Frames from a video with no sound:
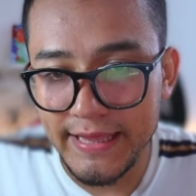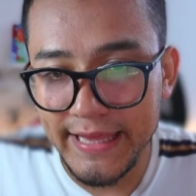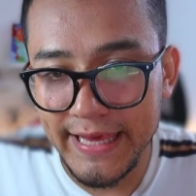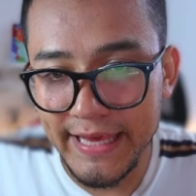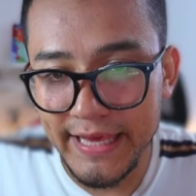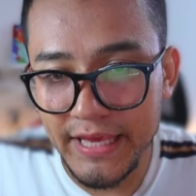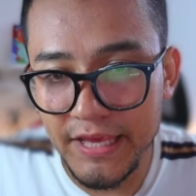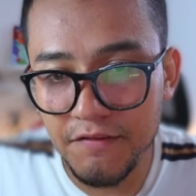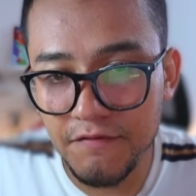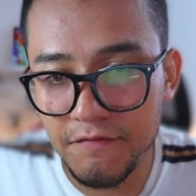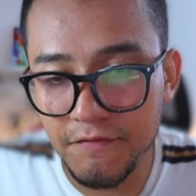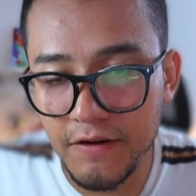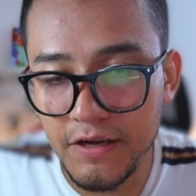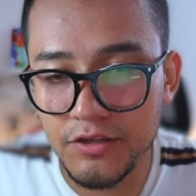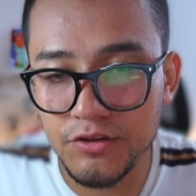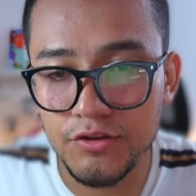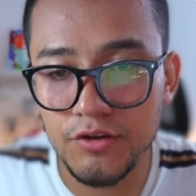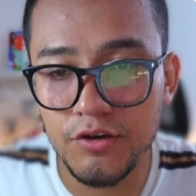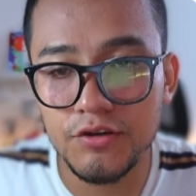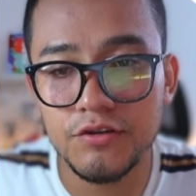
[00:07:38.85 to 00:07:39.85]
the
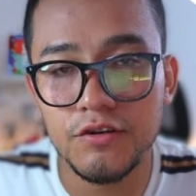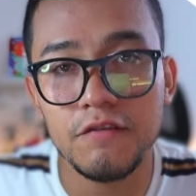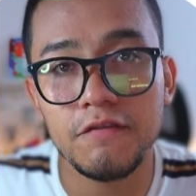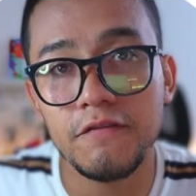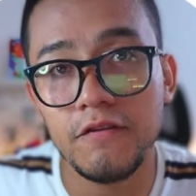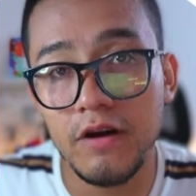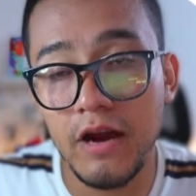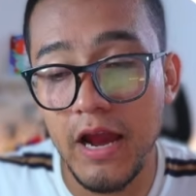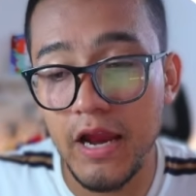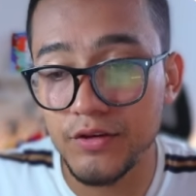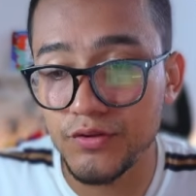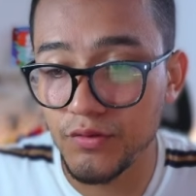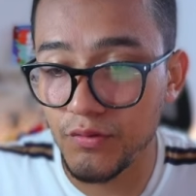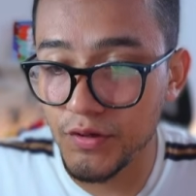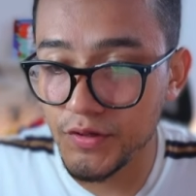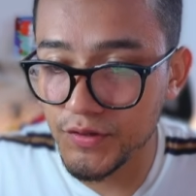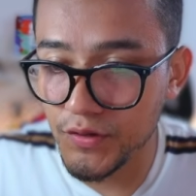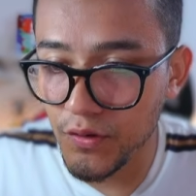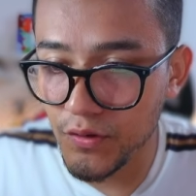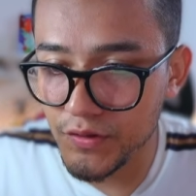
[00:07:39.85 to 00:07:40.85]
infrastructure for Azure
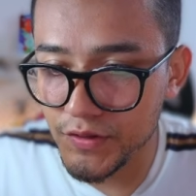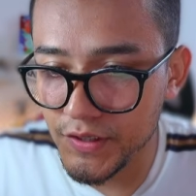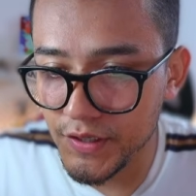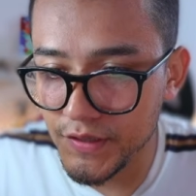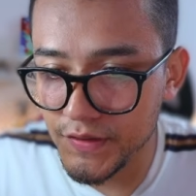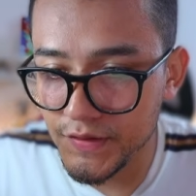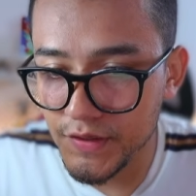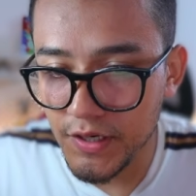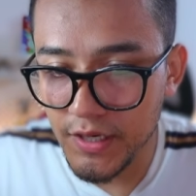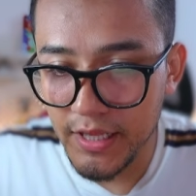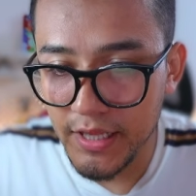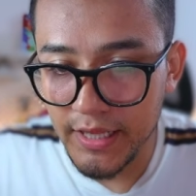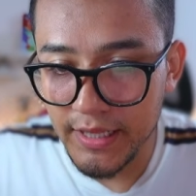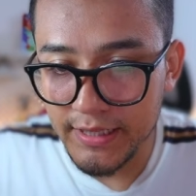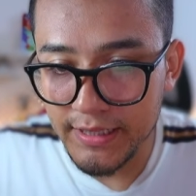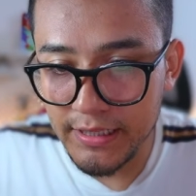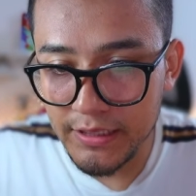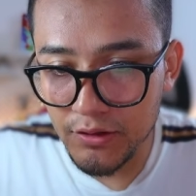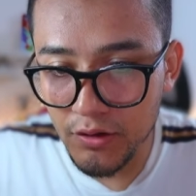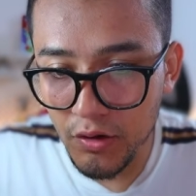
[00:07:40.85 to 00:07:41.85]
resources,
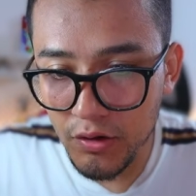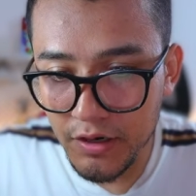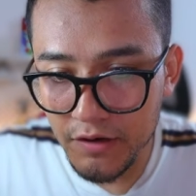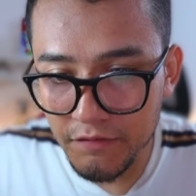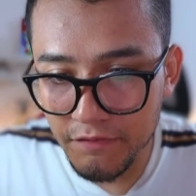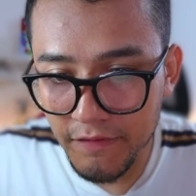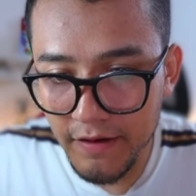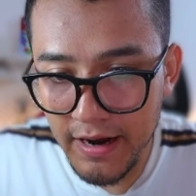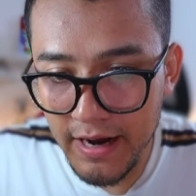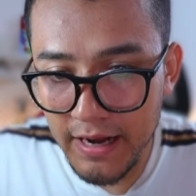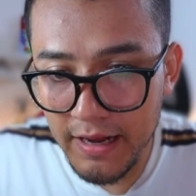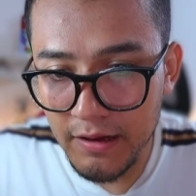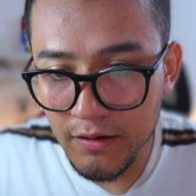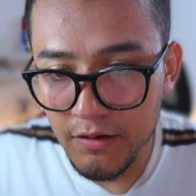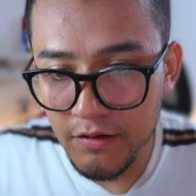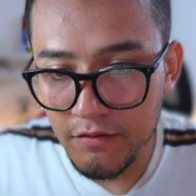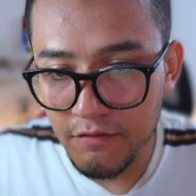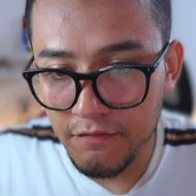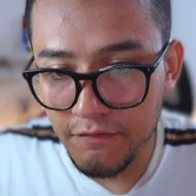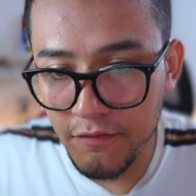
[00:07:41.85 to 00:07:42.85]
the Docker
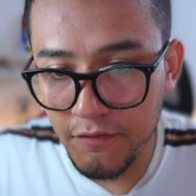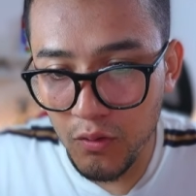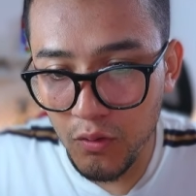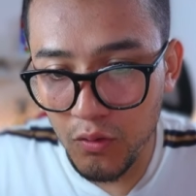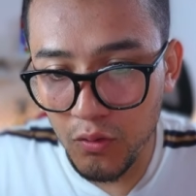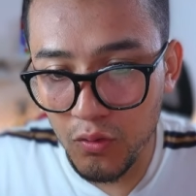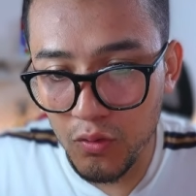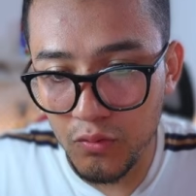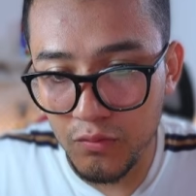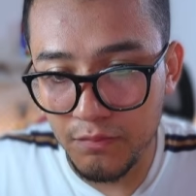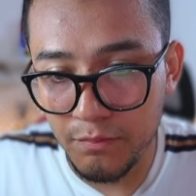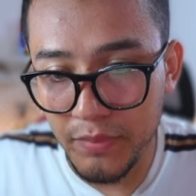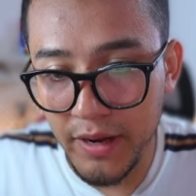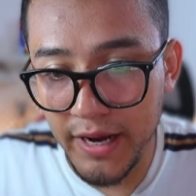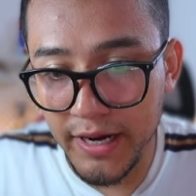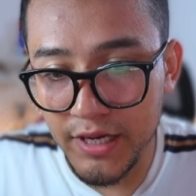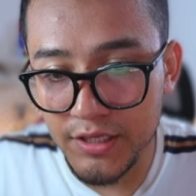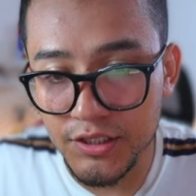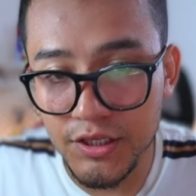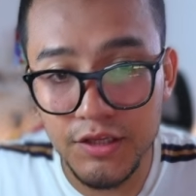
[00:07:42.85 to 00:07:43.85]
file for
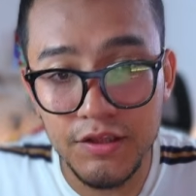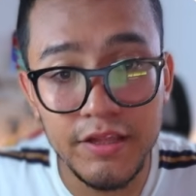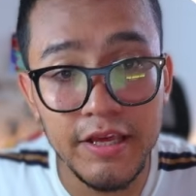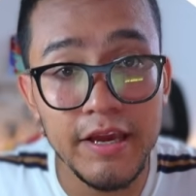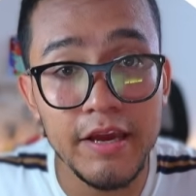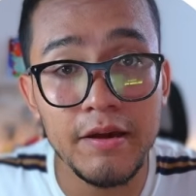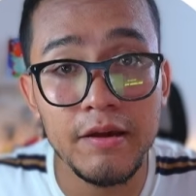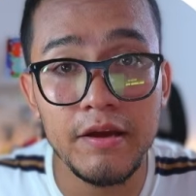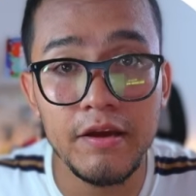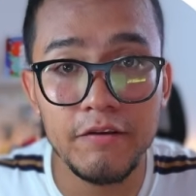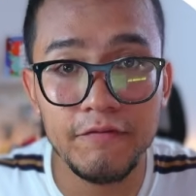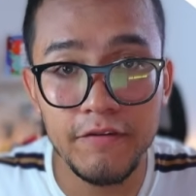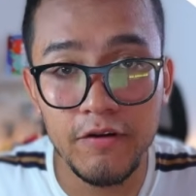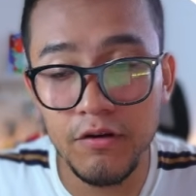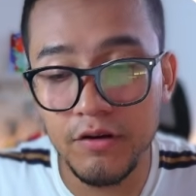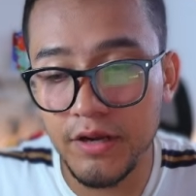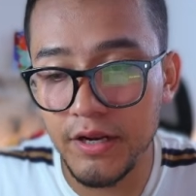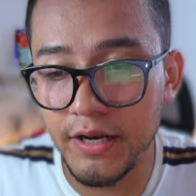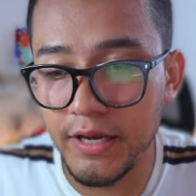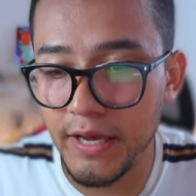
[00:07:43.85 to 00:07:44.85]
packaging the
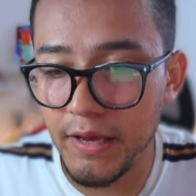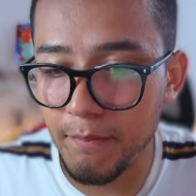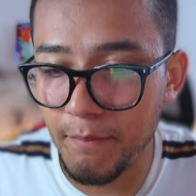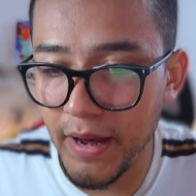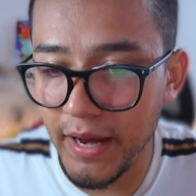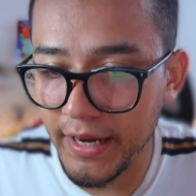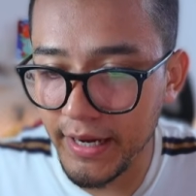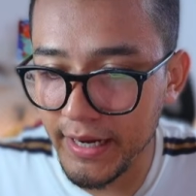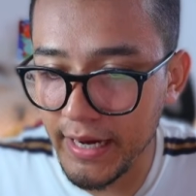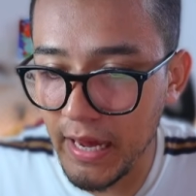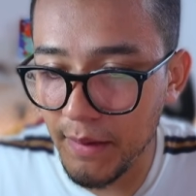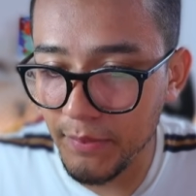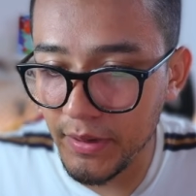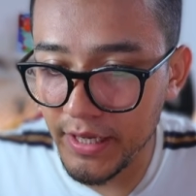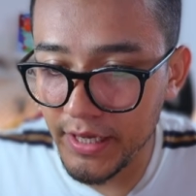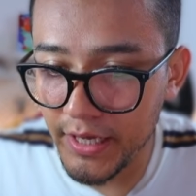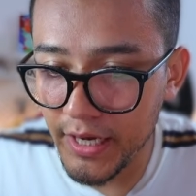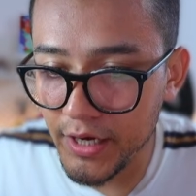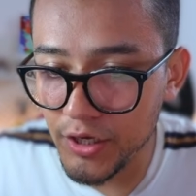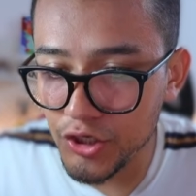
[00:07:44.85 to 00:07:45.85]
front-end and back-end
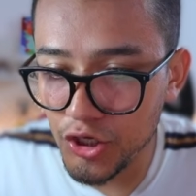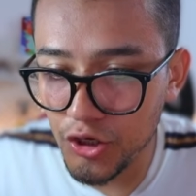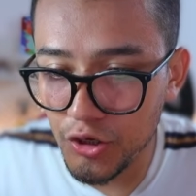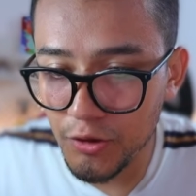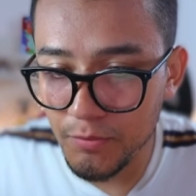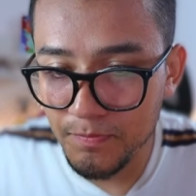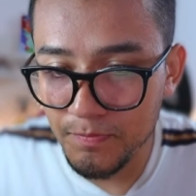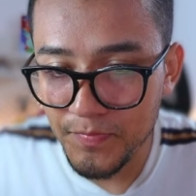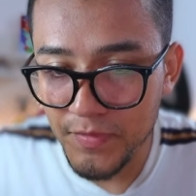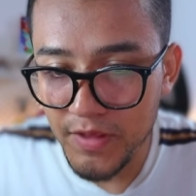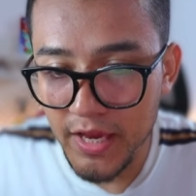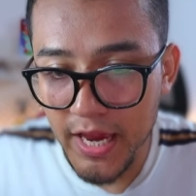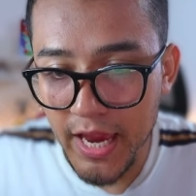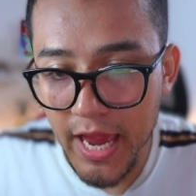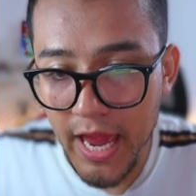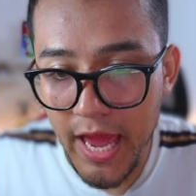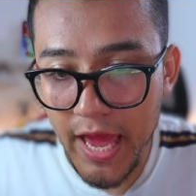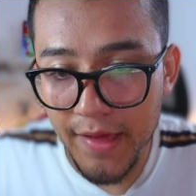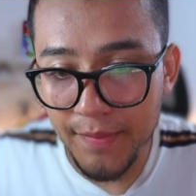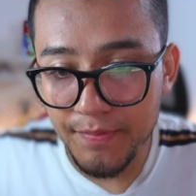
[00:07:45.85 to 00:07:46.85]
application,
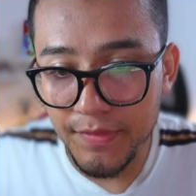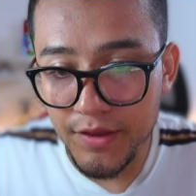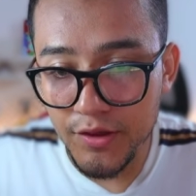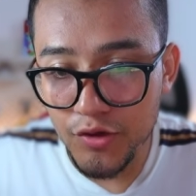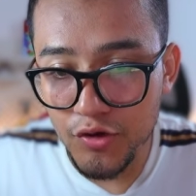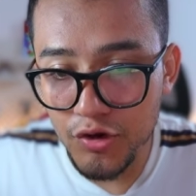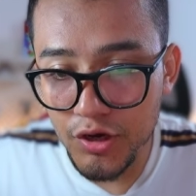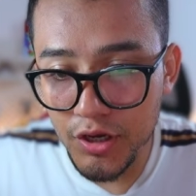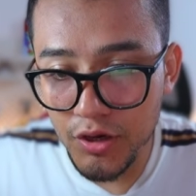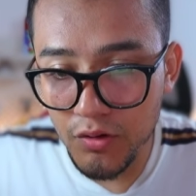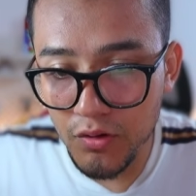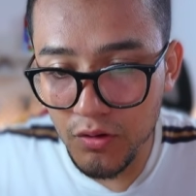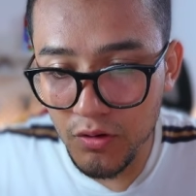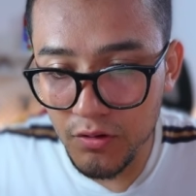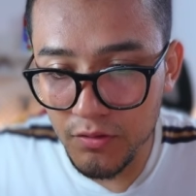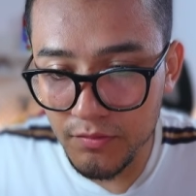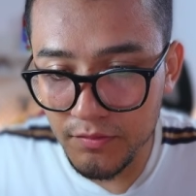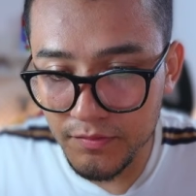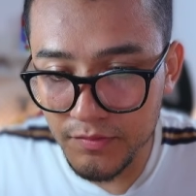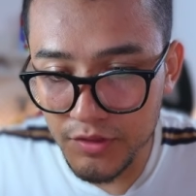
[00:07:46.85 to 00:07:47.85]
and the
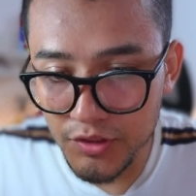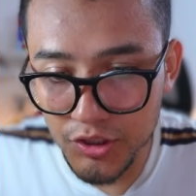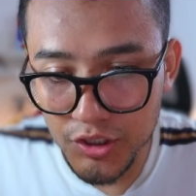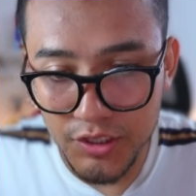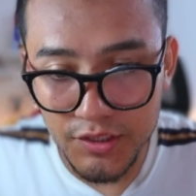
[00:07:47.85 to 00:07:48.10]
Unicorn